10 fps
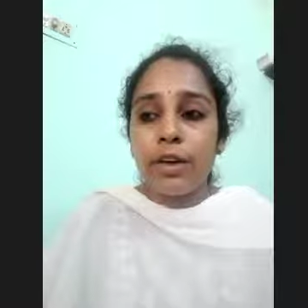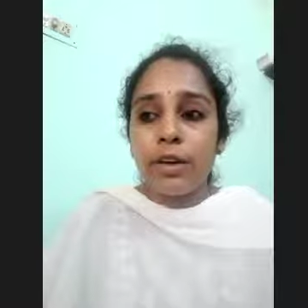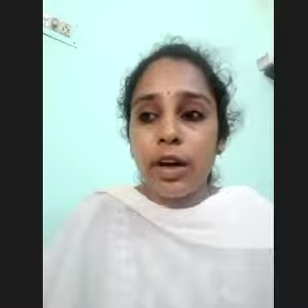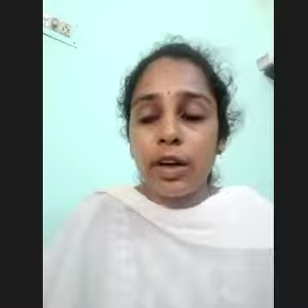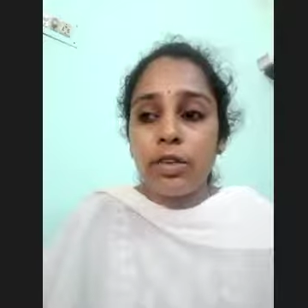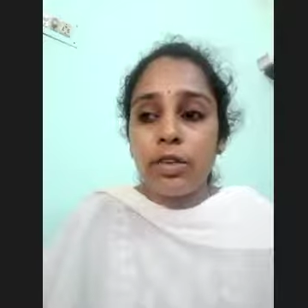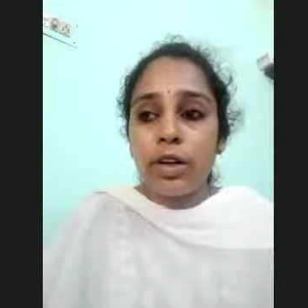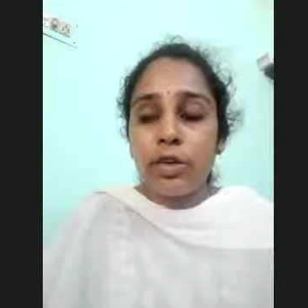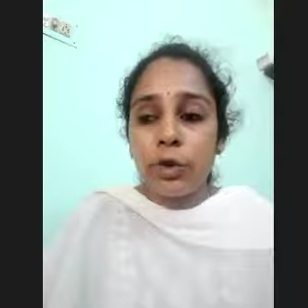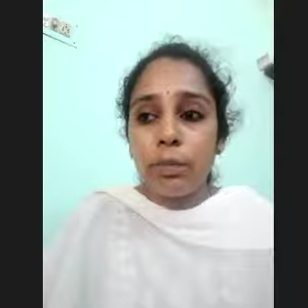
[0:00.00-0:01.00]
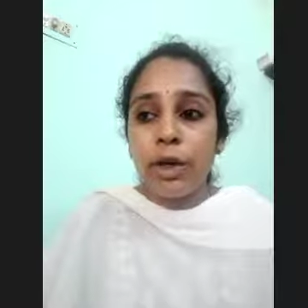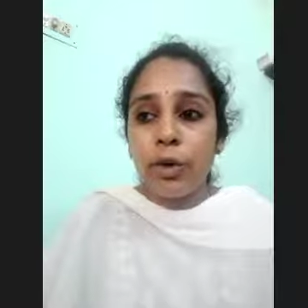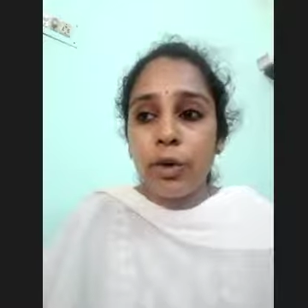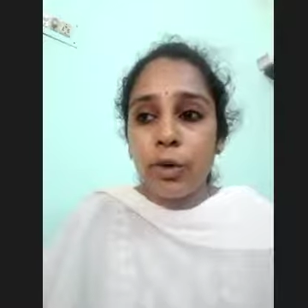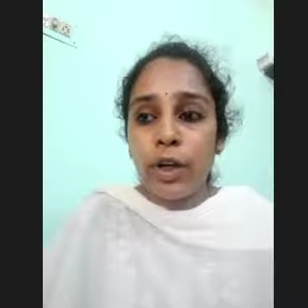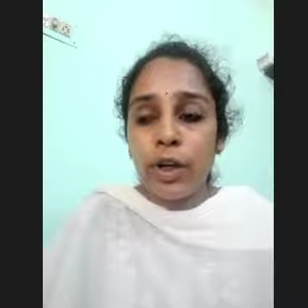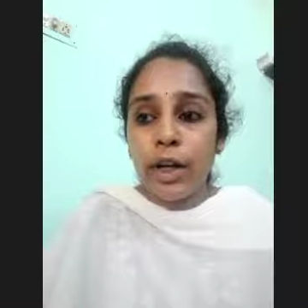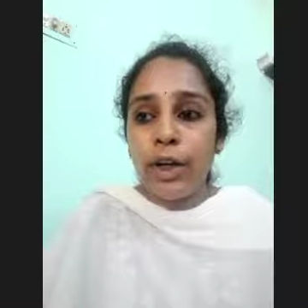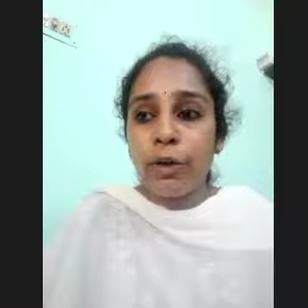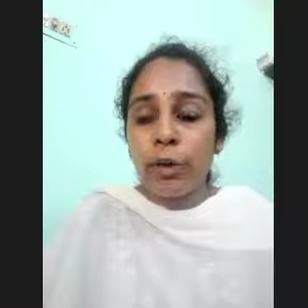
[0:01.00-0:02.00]
condition should be coded
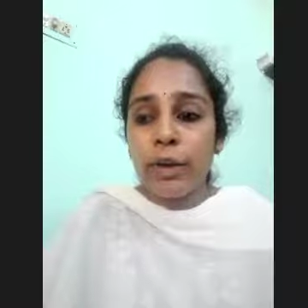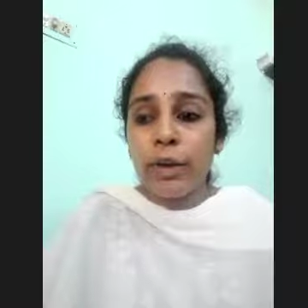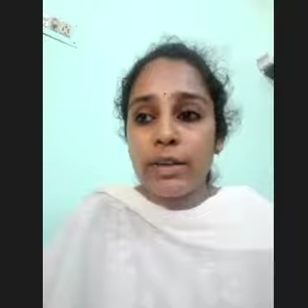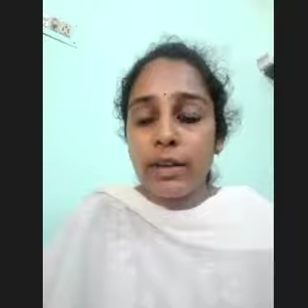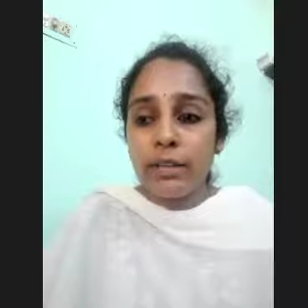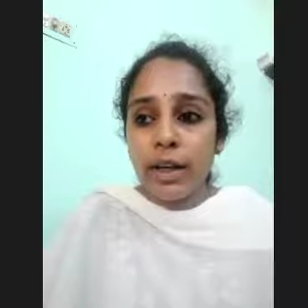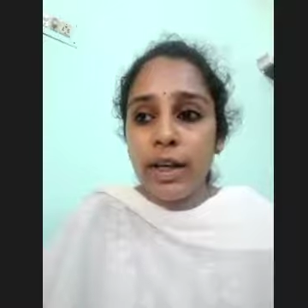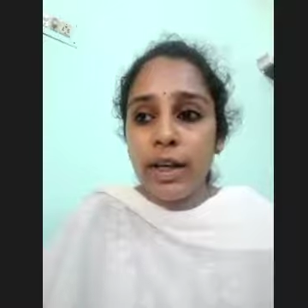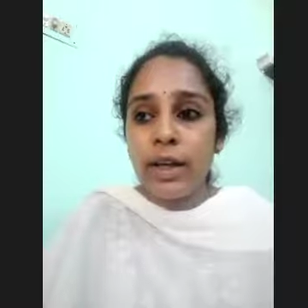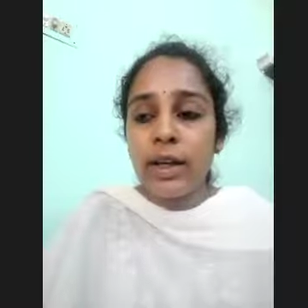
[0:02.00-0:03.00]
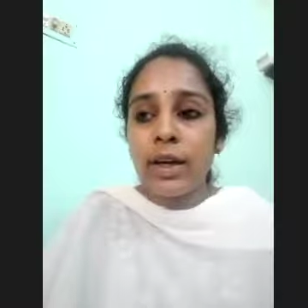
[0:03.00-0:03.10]
in normal delivery.